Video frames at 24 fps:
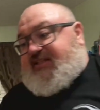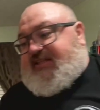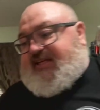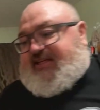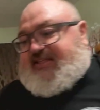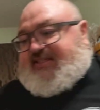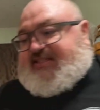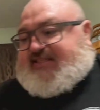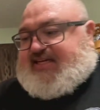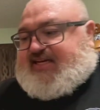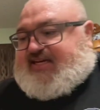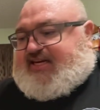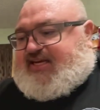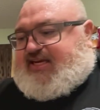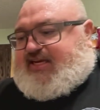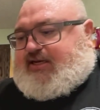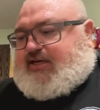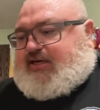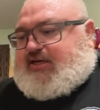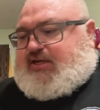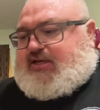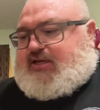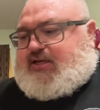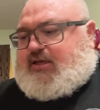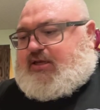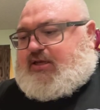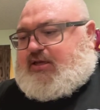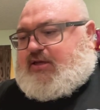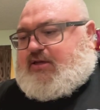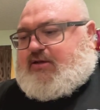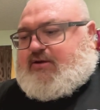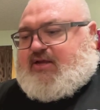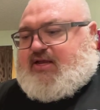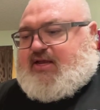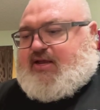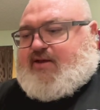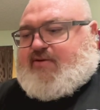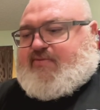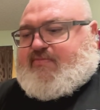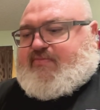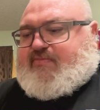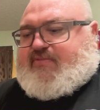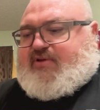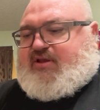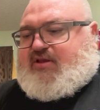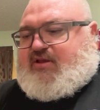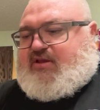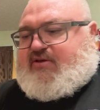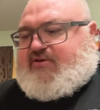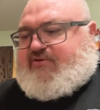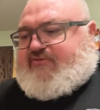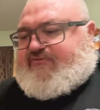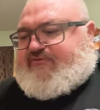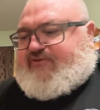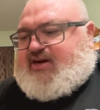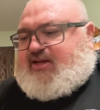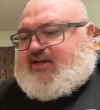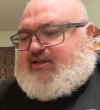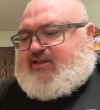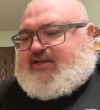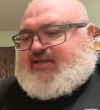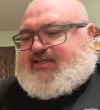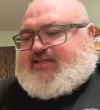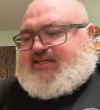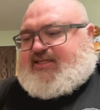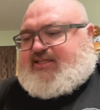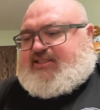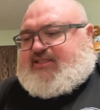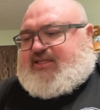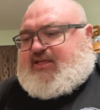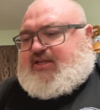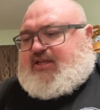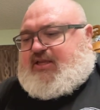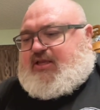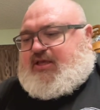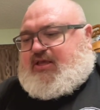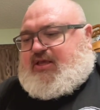I did it fairly decent.